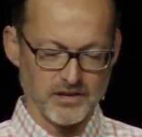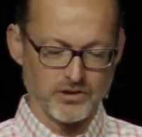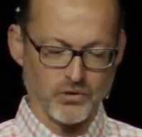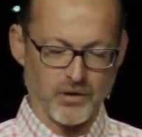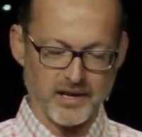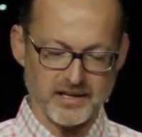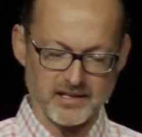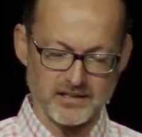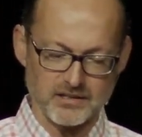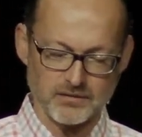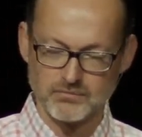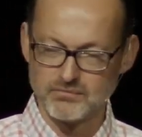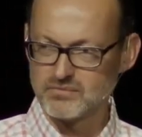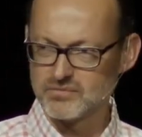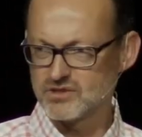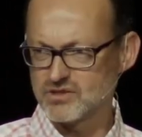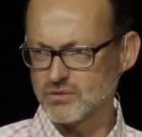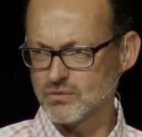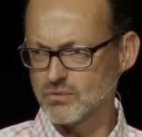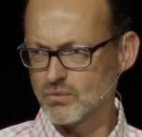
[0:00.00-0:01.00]
Do I need to,
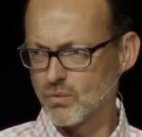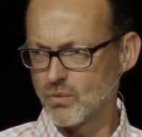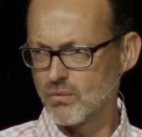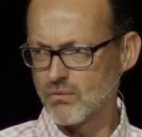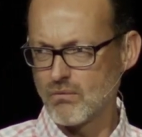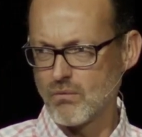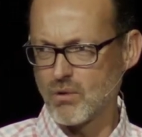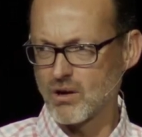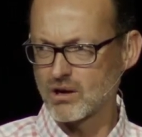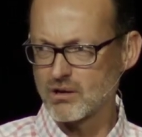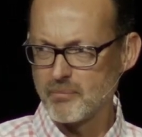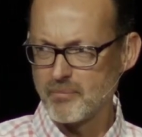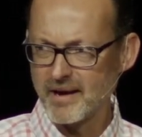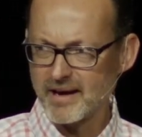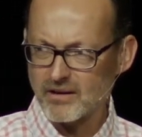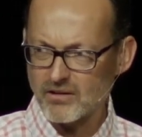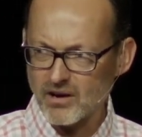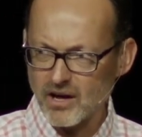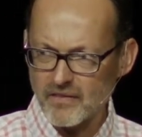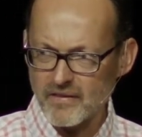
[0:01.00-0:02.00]
to work
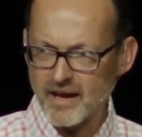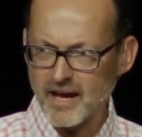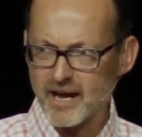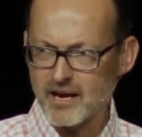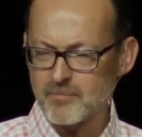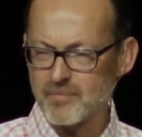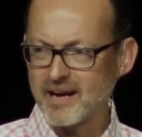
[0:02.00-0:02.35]
better on that?